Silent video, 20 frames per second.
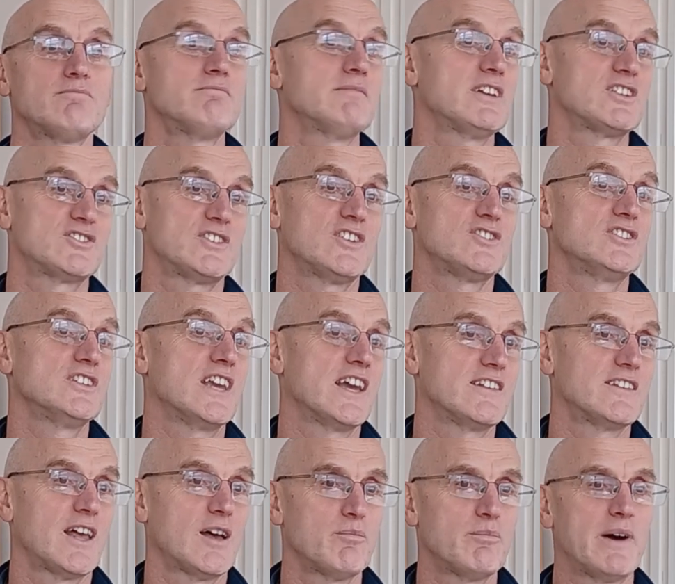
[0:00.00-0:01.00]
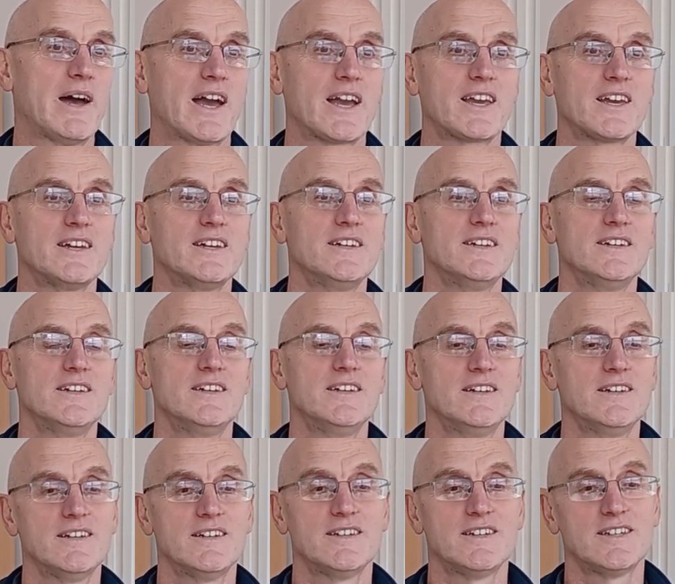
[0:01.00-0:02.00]
it's nice to get that back.
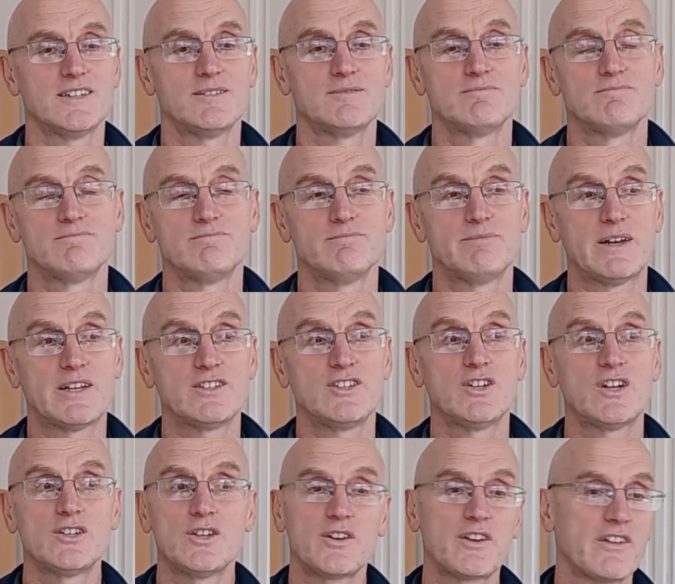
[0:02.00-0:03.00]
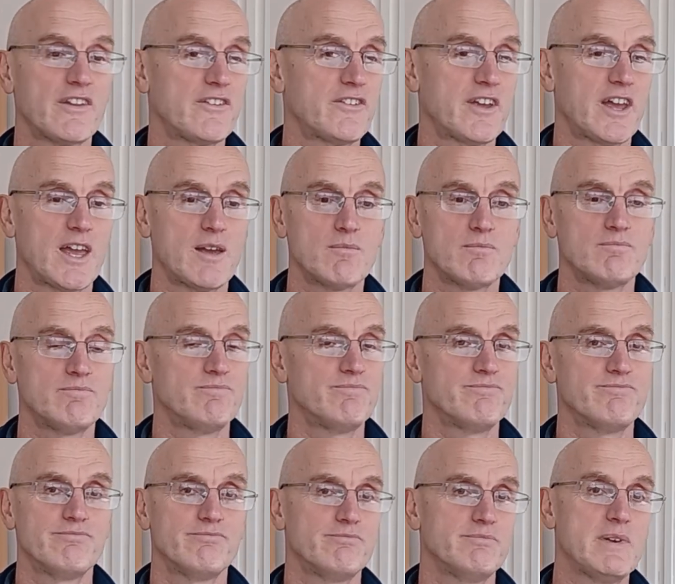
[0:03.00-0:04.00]
But a lot of the time
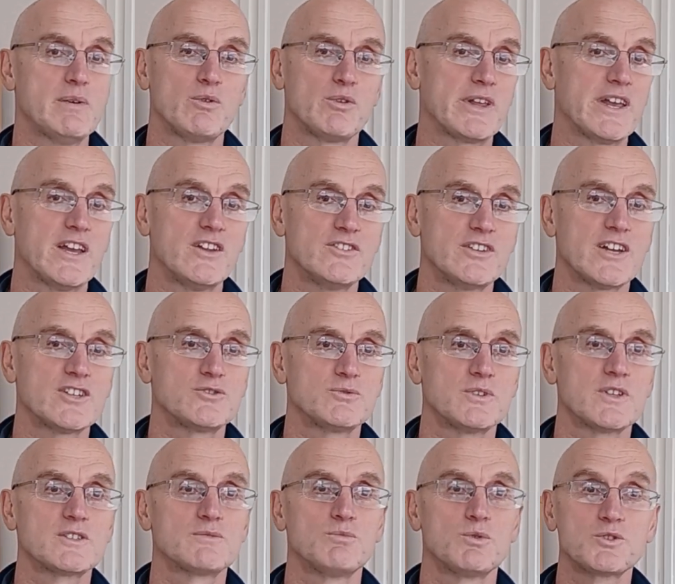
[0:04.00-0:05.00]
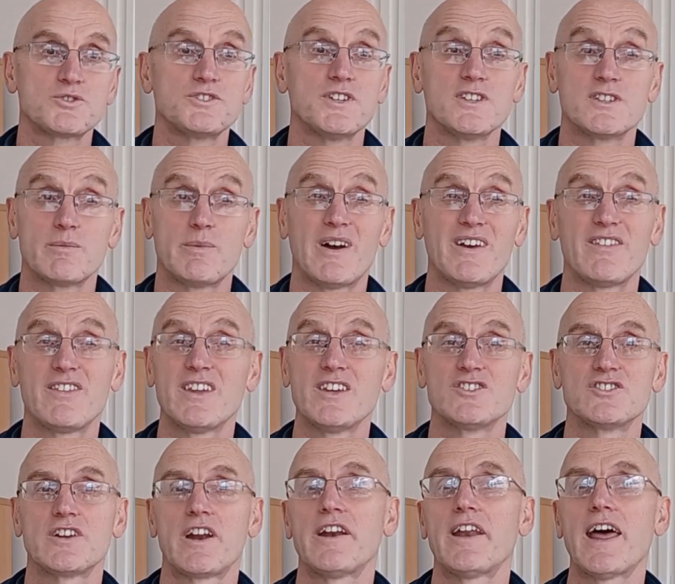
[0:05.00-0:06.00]
people get in touch with us, mostly it's about
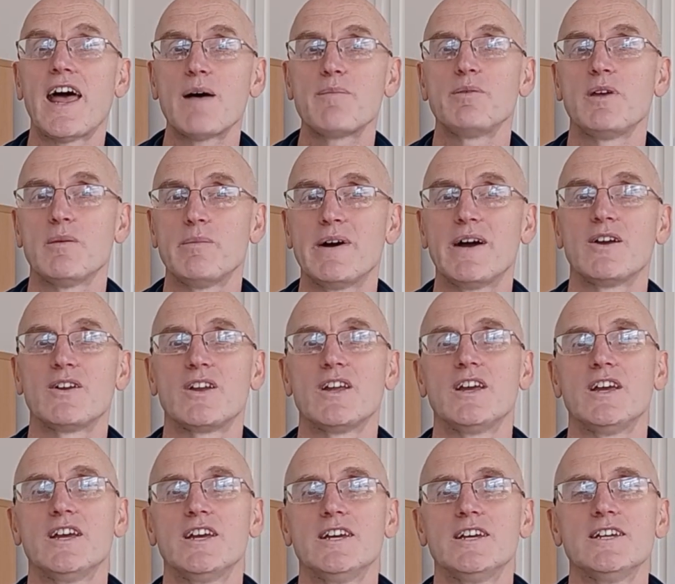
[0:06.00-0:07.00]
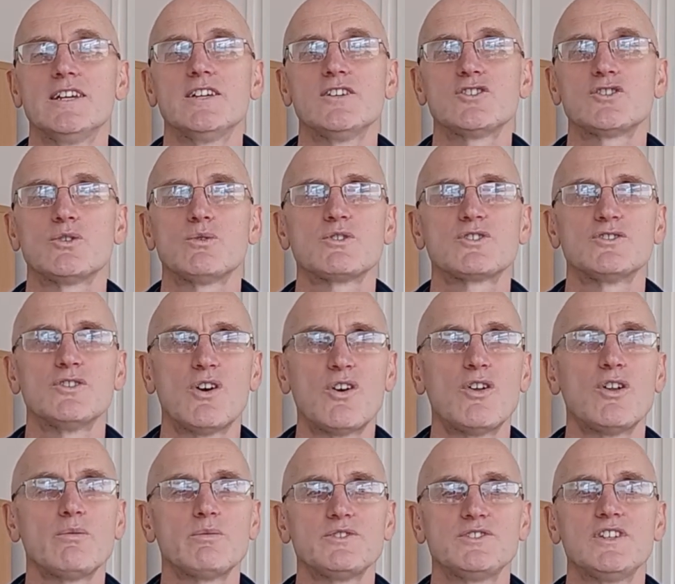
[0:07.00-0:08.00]
things they're unhappy about, so it's not
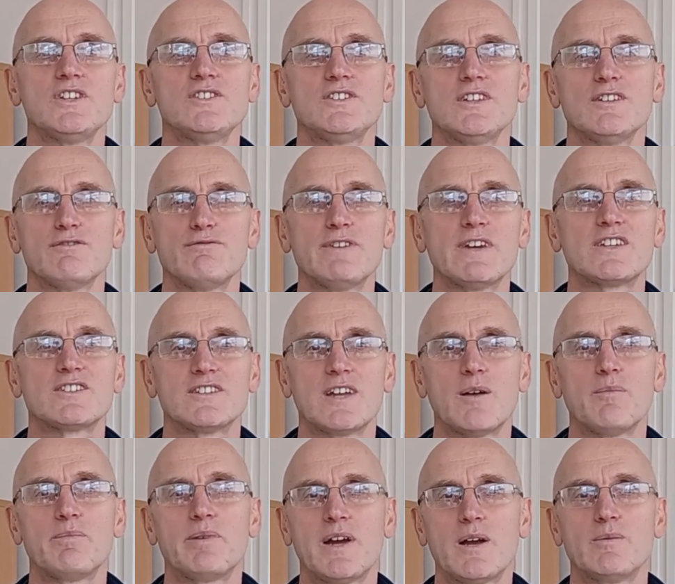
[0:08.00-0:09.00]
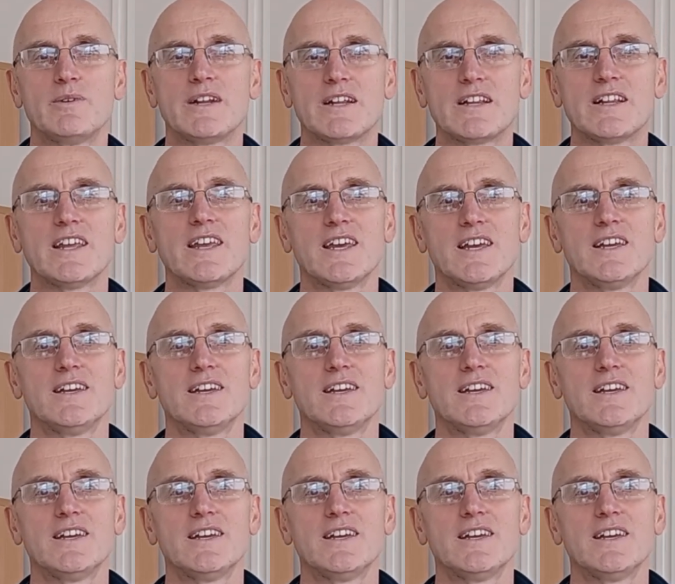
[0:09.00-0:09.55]
always easy to fix that permanently.